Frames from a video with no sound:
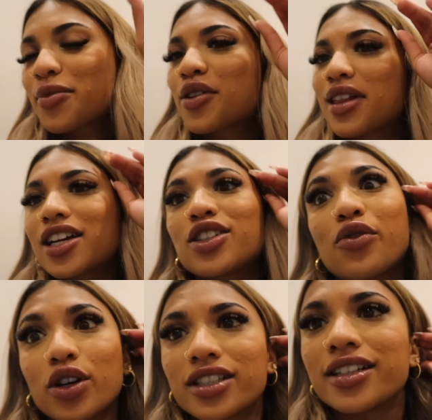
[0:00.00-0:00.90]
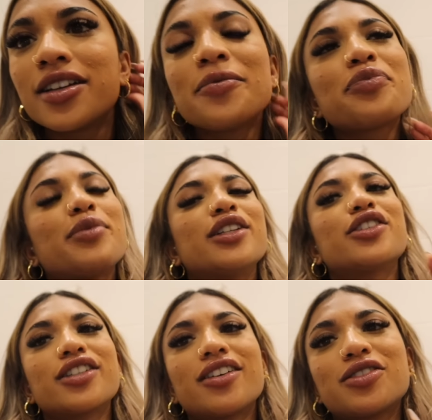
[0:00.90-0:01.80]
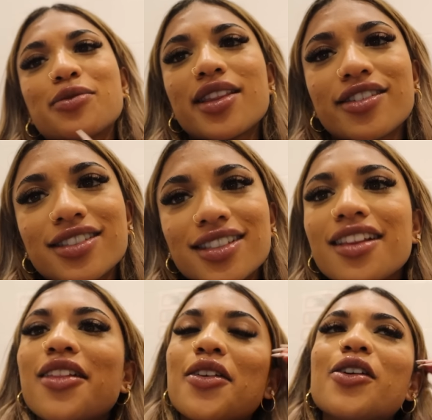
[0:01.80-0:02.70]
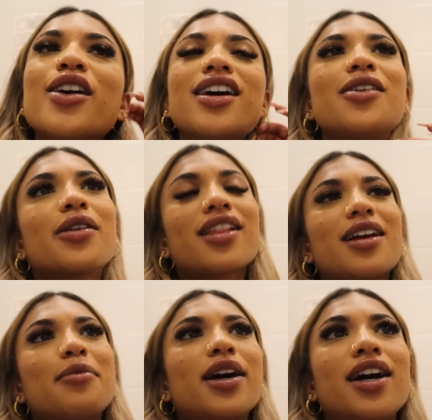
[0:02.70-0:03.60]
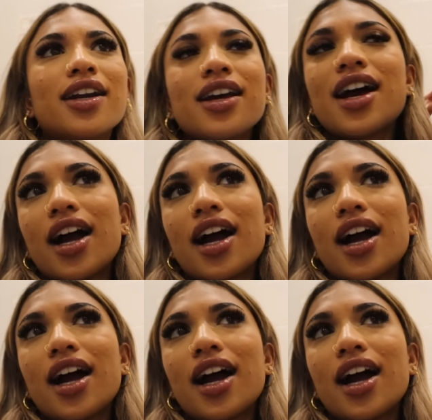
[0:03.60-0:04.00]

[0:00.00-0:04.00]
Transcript: but it was actually 14, but it turned out to be 13. So it wasn't that bad.